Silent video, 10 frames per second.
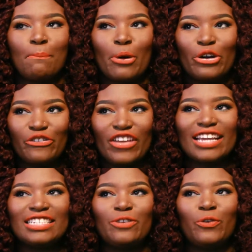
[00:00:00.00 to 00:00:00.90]

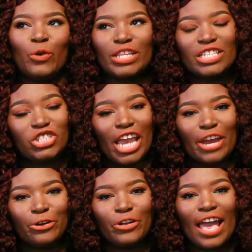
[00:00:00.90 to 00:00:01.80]
perfect for this
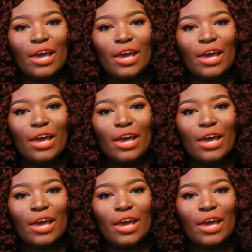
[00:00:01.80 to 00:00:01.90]
channel